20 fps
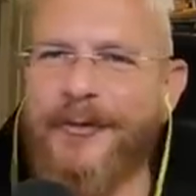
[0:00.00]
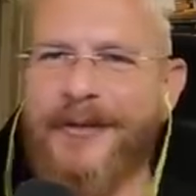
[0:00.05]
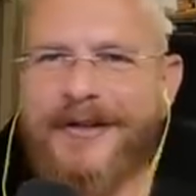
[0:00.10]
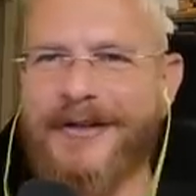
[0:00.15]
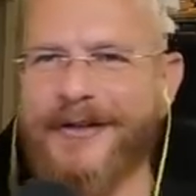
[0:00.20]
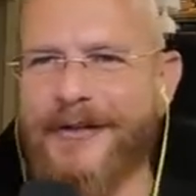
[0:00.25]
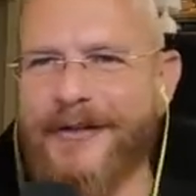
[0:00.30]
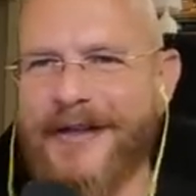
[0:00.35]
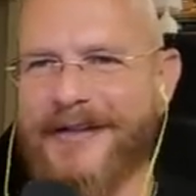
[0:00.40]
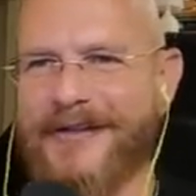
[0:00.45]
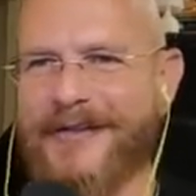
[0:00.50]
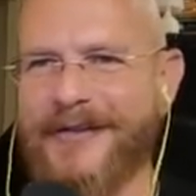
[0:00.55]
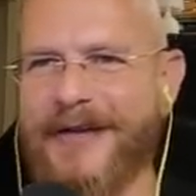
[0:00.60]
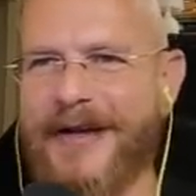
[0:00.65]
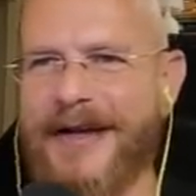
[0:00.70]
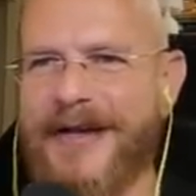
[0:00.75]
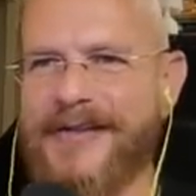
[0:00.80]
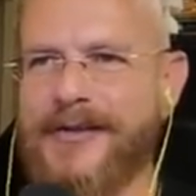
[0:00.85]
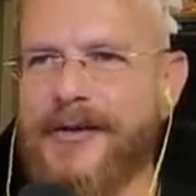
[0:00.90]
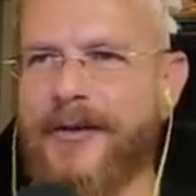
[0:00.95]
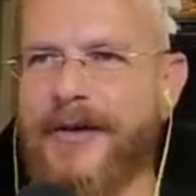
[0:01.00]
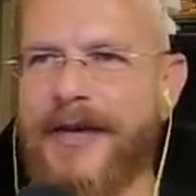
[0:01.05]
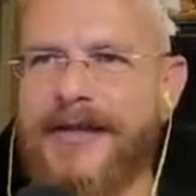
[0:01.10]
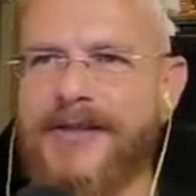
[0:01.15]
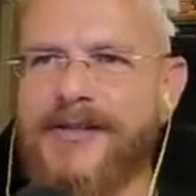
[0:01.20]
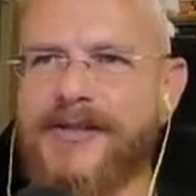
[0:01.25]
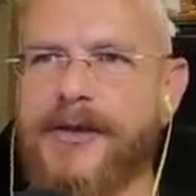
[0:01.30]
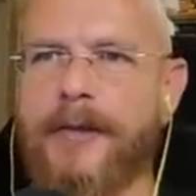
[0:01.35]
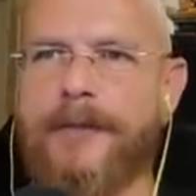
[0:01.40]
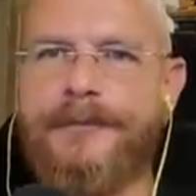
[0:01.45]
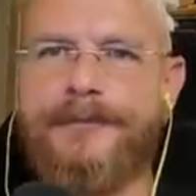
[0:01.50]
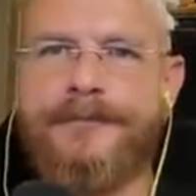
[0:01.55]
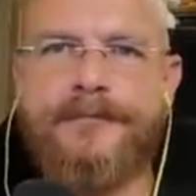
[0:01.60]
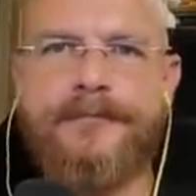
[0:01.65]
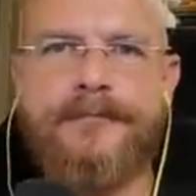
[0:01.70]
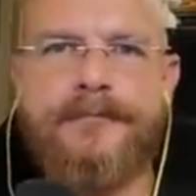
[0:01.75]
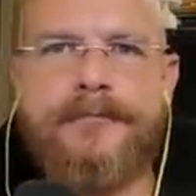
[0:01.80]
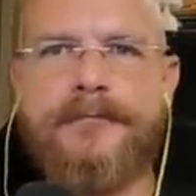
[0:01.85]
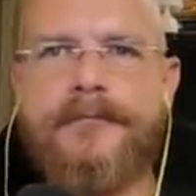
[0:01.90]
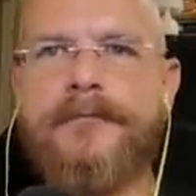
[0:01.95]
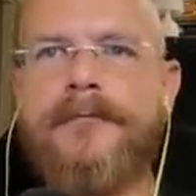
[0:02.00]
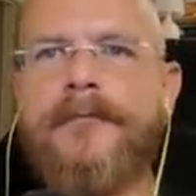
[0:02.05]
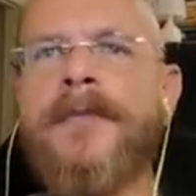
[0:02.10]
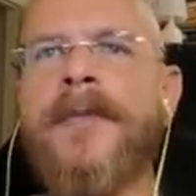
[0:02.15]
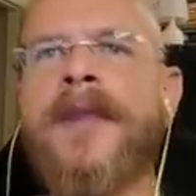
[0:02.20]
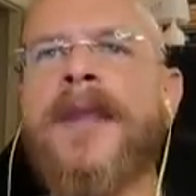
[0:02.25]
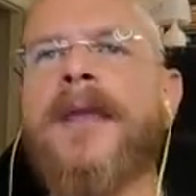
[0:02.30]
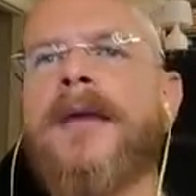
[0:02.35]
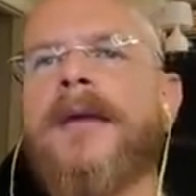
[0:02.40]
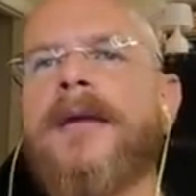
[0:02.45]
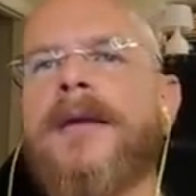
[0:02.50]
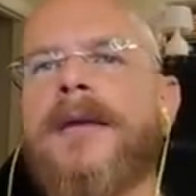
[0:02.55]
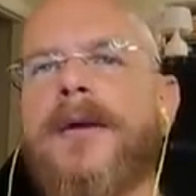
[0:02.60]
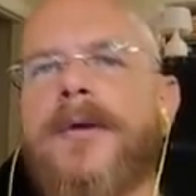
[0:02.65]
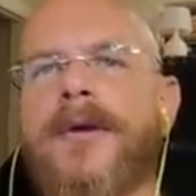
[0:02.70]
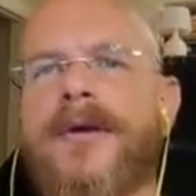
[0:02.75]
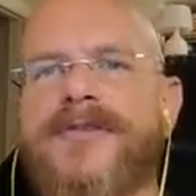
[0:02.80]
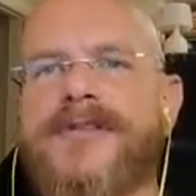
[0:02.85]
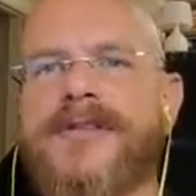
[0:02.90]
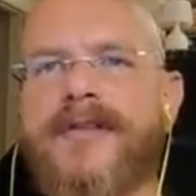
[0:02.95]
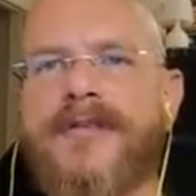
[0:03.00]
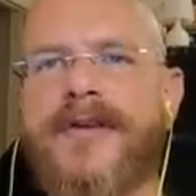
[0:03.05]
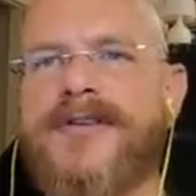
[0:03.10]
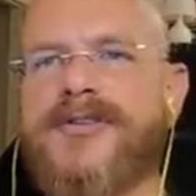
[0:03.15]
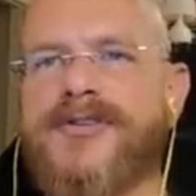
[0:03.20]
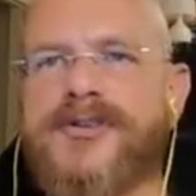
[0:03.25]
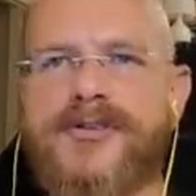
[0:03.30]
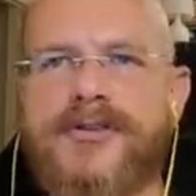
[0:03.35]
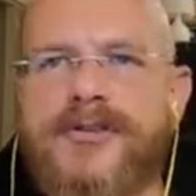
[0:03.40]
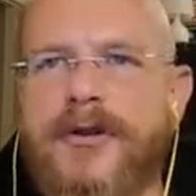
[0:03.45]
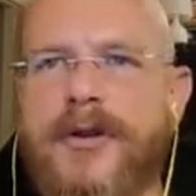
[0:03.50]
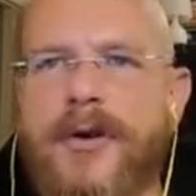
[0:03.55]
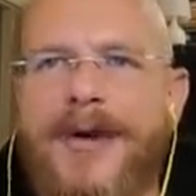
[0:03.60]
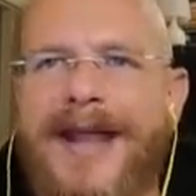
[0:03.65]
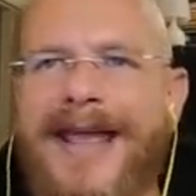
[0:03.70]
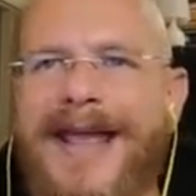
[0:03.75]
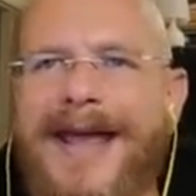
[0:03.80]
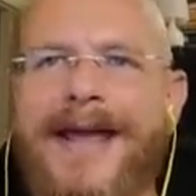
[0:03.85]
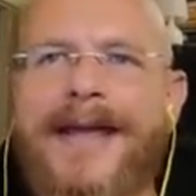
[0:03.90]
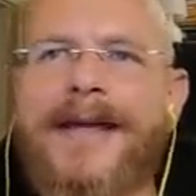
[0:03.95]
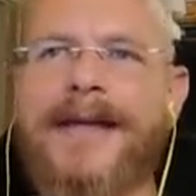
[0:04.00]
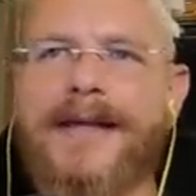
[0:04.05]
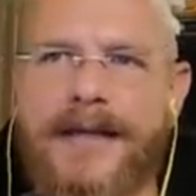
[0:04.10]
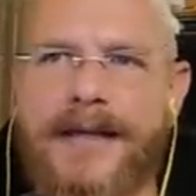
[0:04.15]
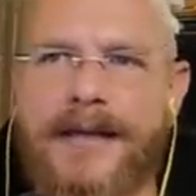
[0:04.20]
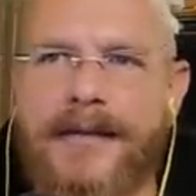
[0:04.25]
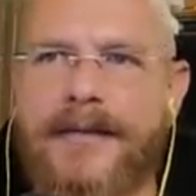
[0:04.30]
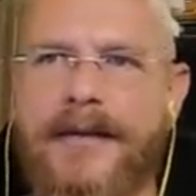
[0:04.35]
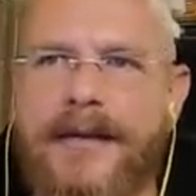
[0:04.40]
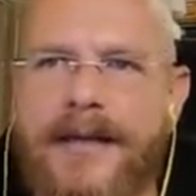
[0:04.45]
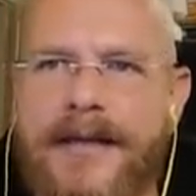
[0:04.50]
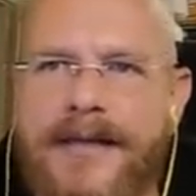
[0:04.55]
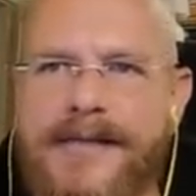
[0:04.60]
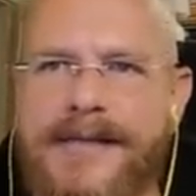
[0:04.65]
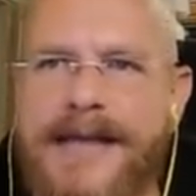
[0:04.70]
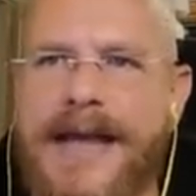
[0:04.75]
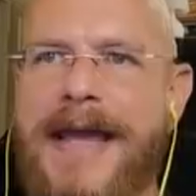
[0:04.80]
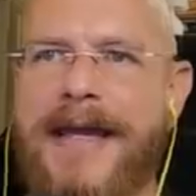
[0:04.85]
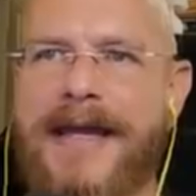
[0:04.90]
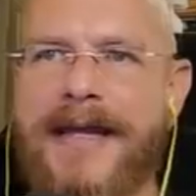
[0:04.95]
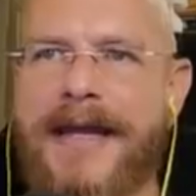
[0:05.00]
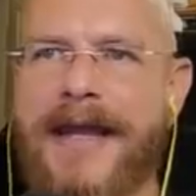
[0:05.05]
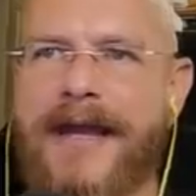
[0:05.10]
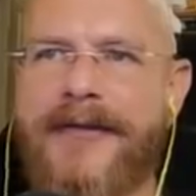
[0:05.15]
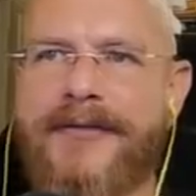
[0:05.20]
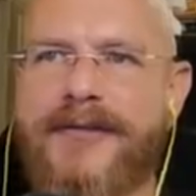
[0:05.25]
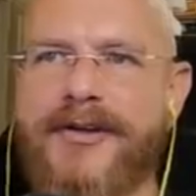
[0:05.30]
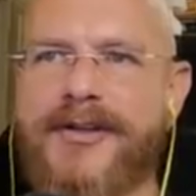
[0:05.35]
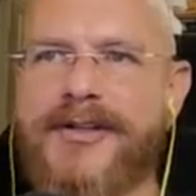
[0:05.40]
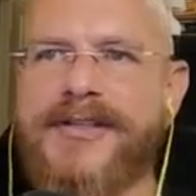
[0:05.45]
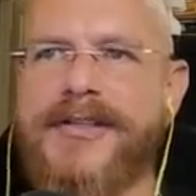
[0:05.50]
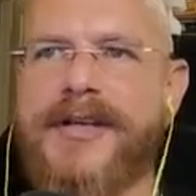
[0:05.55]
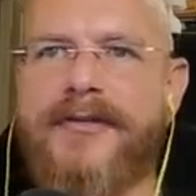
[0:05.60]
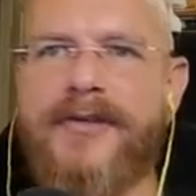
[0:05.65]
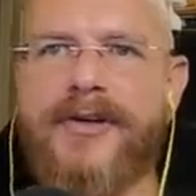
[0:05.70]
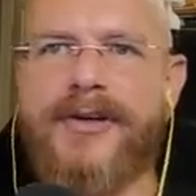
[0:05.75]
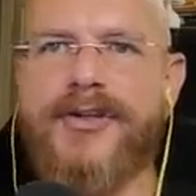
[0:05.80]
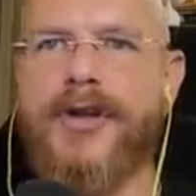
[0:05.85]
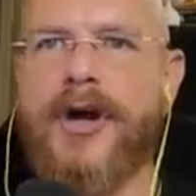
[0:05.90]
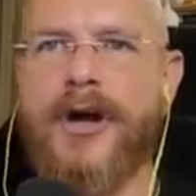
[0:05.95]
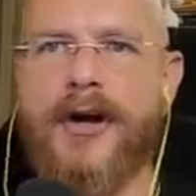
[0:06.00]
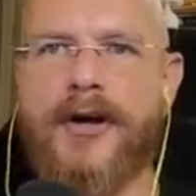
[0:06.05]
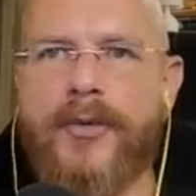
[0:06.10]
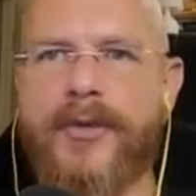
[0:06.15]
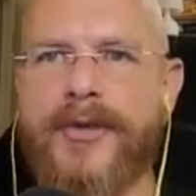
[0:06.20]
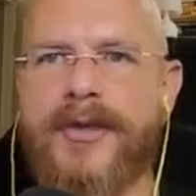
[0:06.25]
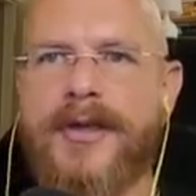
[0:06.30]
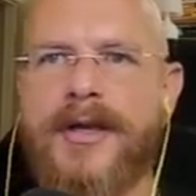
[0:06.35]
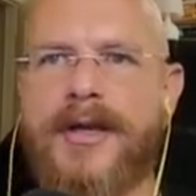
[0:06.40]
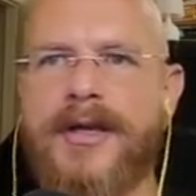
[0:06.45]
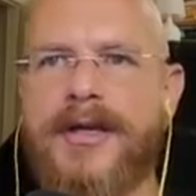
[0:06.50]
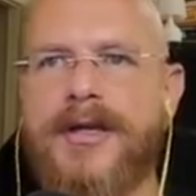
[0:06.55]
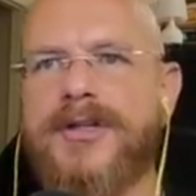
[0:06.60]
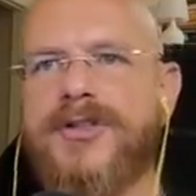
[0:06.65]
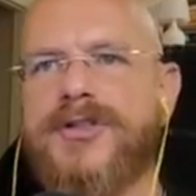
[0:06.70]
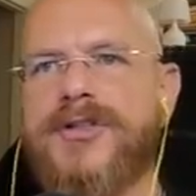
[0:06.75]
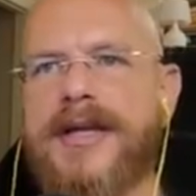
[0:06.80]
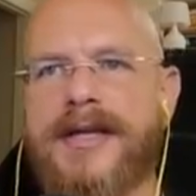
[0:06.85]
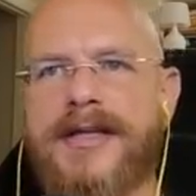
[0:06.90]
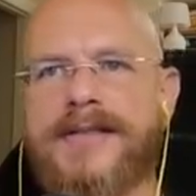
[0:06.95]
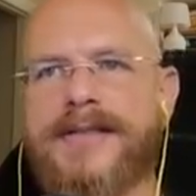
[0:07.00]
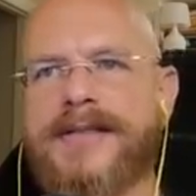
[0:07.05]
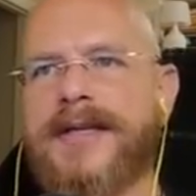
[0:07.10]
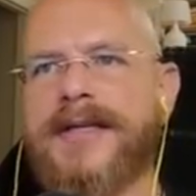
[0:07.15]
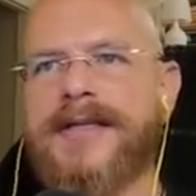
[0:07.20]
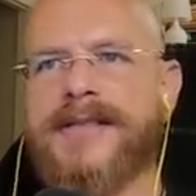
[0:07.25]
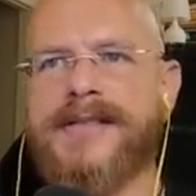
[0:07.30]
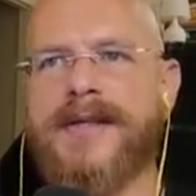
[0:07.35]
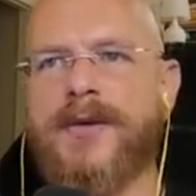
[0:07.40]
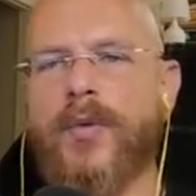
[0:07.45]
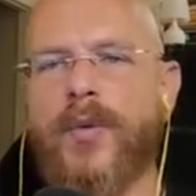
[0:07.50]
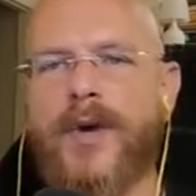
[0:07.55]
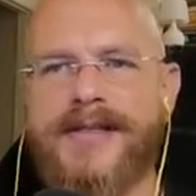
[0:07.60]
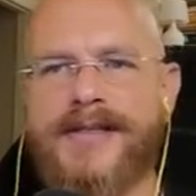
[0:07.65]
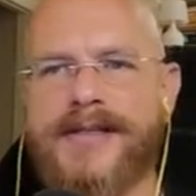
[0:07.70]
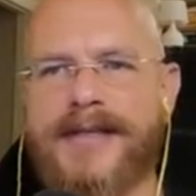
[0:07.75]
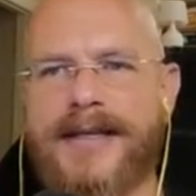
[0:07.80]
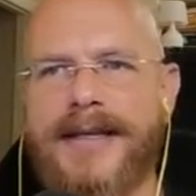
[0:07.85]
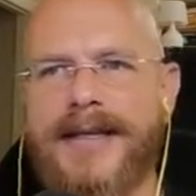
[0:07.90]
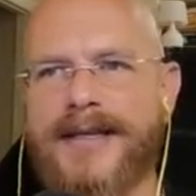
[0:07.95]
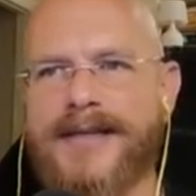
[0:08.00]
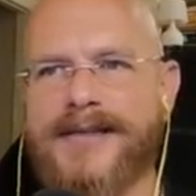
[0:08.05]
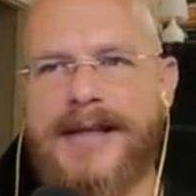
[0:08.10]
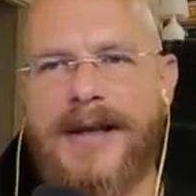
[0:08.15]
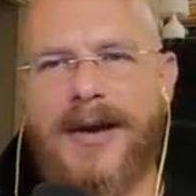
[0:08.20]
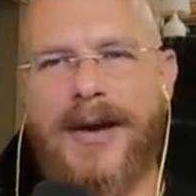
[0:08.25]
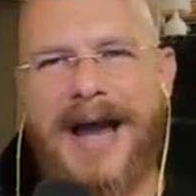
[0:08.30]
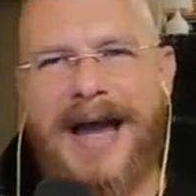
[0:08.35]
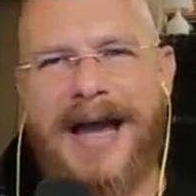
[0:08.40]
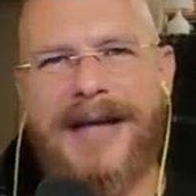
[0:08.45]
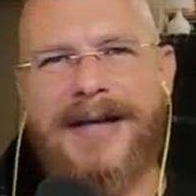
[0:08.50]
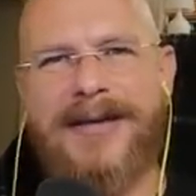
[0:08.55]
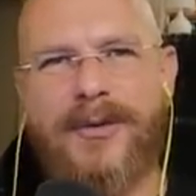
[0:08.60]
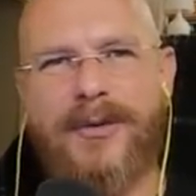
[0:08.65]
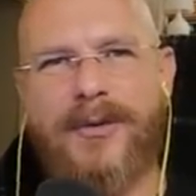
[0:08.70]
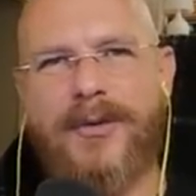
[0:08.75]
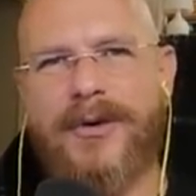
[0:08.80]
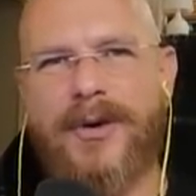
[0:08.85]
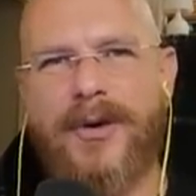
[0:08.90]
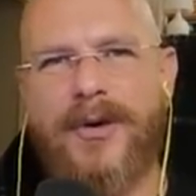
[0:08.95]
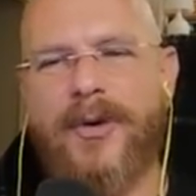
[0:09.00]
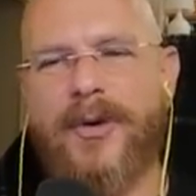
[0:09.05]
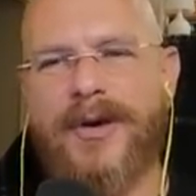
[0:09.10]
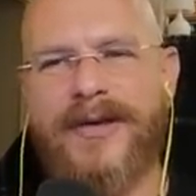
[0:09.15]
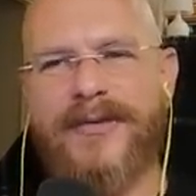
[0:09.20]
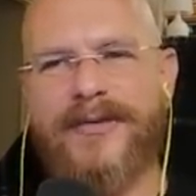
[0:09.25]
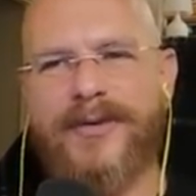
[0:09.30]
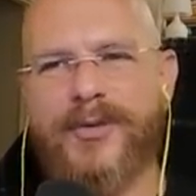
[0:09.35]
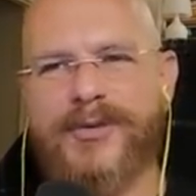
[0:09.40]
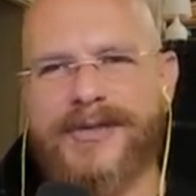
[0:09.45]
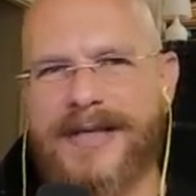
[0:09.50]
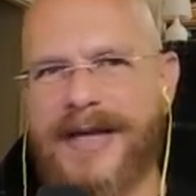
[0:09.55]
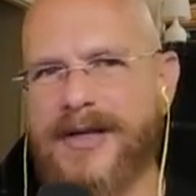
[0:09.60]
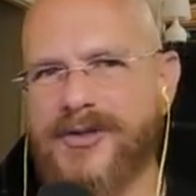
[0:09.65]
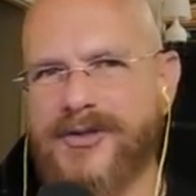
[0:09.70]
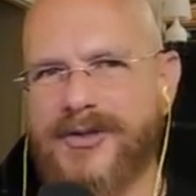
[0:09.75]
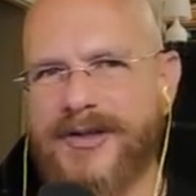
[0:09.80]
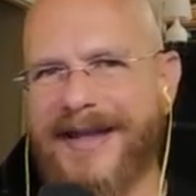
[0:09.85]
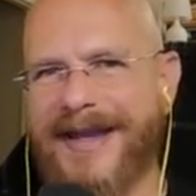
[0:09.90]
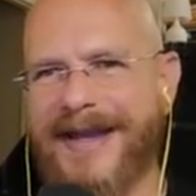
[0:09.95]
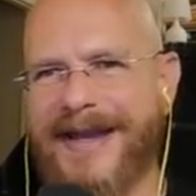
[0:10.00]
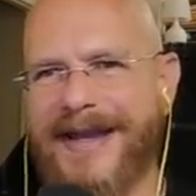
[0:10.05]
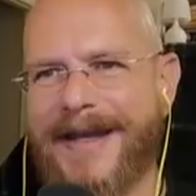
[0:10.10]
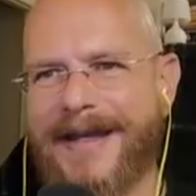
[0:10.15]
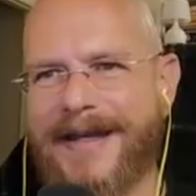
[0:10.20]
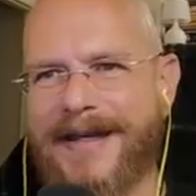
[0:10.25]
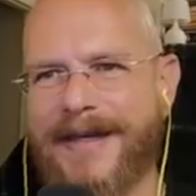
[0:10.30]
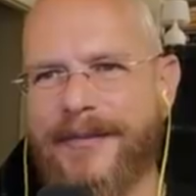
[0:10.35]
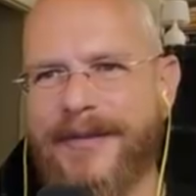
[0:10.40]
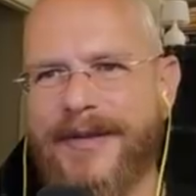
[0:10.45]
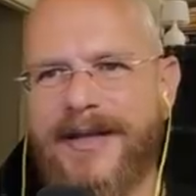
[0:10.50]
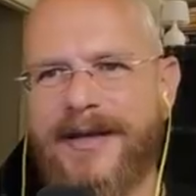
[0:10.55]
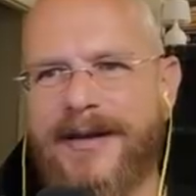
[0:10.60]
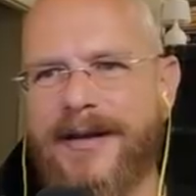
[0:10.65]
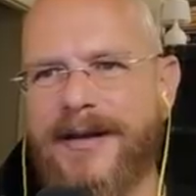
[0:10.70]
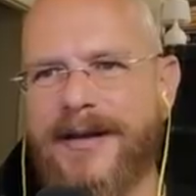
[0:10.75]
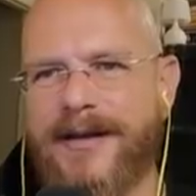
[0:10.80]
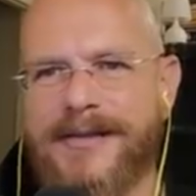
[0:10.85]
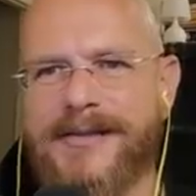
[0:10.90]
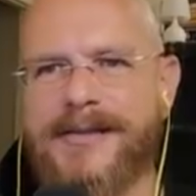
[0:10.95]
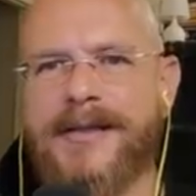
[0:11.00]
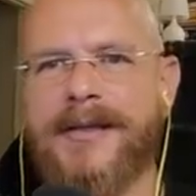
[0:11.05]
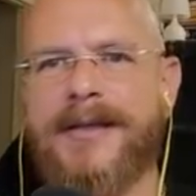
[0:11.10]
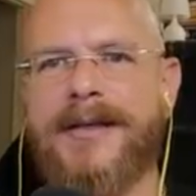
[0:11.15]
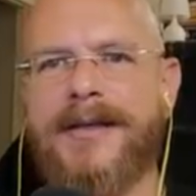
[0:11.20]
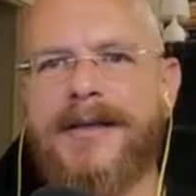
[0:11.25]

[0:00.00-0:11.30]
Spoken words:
really do that to you guys. Okay, so here we have Sylvester Stallone agony, his agony after discovering daughter with Janice Dickinson wasn't his. Now, I don't know if it was actually agony because